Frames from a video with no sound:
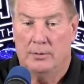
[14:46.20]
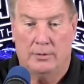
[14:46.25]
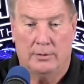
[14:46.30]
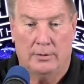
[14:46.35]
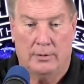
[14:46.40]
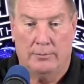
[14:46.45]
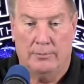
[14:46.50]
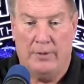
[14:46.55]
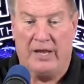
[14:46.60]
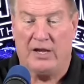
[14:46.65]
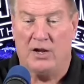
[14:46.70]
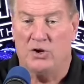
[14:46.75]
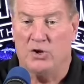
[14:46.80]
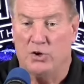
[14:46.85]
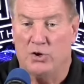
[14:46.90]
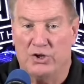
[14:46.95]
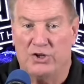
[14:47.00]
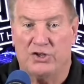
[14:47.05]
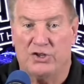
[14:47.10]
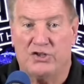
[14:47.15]
making
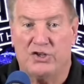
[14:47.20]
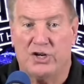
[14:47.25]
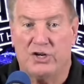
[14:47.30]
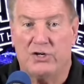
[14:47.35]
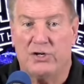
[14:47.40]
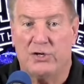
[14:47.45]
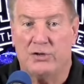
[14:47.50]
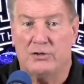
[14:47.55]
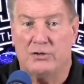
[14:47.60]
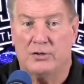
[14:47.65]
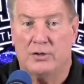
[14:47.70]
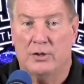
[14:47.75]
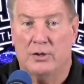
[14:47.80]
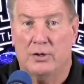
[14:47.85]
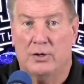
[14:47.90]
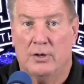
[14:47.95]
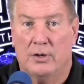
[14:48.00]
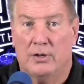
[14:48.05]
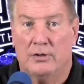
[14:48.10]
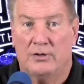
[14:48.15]
good decisions,
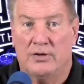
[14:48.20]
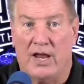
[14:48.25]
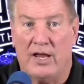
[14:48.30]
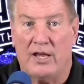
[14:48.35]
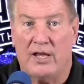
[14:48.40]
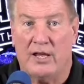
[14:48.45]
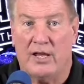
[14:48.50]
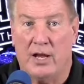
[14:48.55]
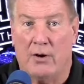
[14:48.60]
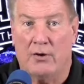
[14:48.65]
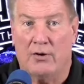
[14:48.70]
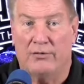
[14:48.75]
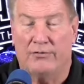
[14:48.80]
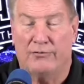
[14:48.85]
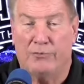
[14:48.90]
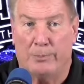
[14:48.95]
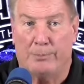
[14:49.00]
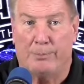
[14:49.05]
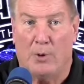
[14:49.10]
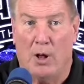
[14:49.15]
taking care of the
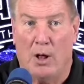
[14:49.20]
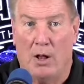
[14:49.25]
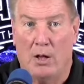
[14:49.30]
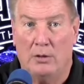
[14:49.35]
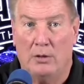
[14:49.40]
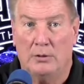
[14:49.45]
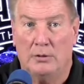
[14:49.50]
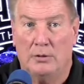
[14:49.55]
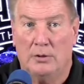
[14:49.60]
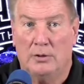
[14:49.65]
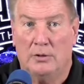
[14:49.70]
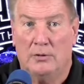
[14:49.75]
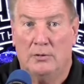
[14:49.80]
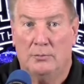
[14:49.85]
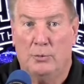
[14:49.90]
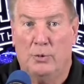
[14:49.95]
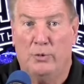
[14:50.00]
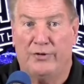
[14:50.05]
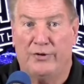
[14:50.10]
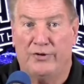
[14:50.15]
football,
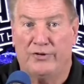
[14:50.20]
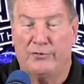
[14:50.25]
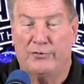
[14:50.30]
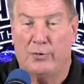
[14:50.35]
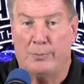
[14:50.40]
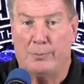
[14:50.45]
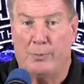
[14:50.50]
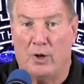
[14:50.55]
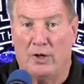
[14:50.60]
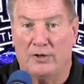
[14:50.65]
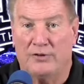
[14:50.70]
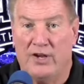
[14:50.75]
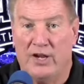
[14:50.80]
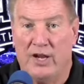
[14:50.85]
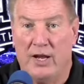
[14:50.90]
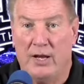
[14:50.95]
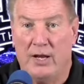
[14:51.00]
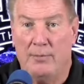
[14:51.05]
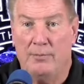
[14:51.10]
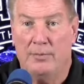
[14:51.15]
moving his football
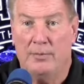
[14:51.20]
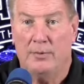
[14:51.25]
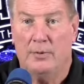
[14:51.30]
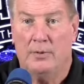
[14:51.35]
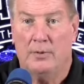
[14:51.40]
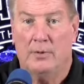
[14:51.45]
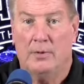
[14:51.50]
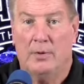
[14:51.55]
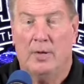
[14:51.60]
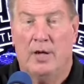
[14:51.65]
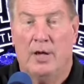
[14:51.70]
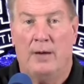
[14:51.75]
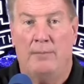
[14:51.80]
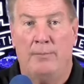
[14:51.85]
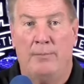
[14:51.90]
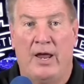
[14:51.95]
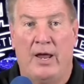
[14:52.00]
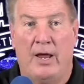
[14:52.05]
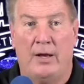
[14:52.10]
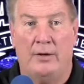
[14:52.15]
team, and
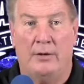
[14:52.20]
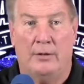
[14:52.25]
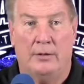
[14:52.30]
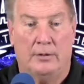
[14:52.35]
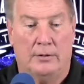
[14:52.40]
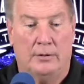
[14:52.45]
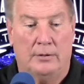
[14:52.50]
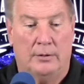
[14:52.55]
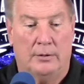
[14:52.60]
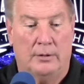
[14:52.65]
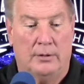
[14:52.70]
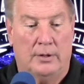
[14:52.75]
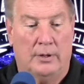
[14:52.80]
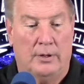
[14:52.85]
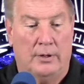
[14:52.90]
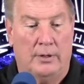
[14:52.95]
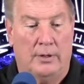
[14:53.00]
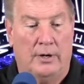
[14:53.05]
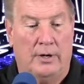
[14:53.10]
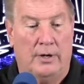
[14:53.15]
man,
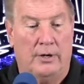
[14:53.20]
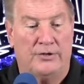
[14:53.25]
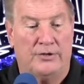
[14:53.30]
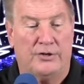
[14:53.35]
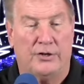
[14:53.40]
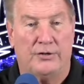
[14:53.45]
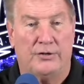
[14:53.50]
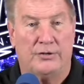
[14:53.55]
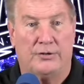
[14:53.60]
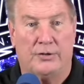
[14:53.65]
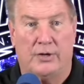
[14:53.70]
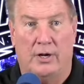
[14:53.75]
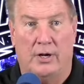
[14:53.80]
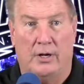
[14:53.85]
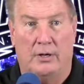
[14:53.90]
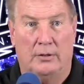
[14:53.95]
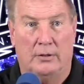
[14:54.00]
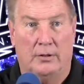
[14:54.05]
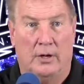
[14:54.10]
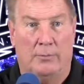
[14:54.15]
here's his
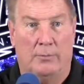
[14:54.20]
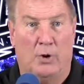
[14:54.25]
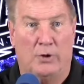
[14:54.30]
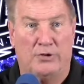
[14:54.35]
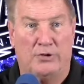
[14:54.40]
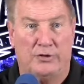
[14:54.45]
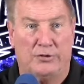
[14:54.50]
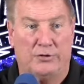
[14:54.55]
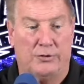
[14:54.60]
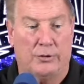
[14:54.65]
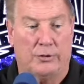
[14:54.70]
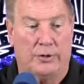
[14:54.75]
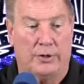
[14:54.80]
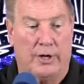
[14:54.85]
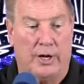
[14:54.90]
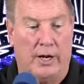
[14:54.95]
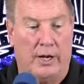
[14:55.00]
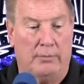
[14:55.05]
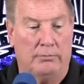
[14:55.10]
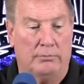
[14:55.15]
emotions during the
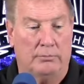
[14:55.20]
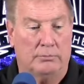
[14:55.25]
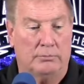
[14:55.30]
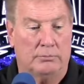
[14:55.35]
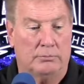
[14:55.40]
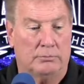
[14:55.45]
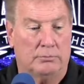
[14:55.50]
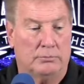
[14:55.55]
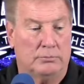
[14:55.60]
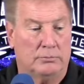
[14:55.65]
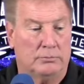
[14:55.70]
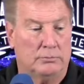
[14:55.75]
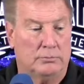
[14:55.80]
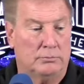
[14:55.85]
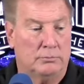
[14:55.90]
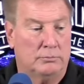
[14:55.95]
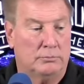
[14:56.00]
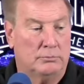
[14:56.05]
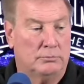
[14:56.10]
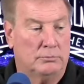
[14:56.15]
game.
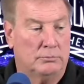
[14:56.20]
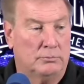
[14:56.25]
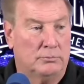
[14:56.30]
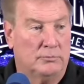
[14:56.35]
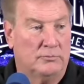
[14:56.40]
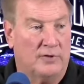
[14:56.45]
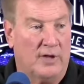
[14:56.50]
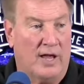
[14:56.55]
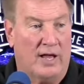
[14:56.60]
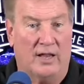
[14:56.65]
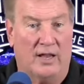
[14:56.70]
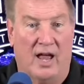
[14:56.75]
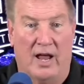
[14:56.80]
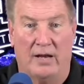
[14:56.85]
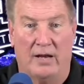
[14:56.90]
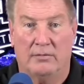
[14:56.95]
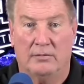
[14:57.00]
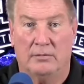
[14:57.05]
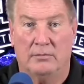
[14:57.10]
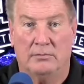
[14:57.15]
Flatline.
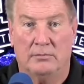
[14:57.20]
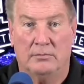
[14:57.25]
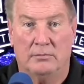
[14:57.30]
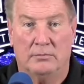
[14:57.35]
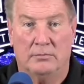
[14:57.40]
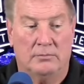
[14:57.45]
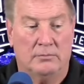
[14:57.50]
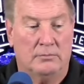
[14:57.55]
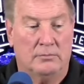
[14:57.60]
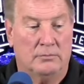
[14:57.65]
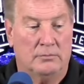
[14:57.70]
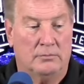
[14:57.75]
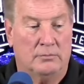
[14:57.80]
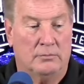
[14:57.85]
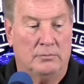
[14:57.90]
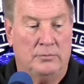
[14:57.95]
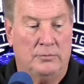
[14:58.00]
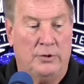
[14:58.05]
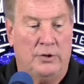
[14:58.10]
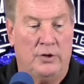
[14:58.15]

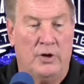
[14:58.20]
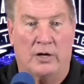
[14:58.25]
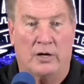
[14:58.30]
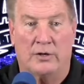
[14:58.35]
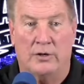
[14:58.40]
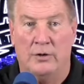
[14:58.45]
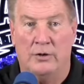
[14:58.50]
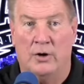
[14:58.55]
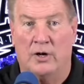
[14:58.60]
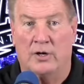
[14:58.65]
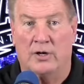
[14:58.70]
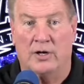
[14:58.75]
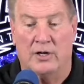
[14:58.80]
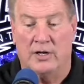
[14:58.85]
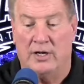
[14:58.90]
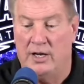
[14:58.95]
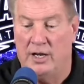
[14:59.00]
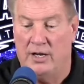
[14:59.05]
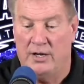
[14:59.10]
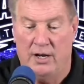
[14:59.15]
You're not going to
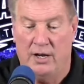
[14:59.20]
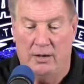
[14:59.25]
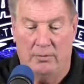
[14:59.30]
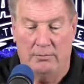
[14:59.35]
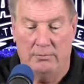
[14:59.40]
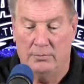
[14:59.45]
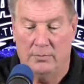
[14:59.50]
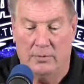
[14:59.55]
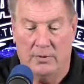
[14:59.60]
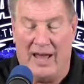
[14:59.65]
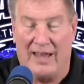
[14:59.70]
get him out of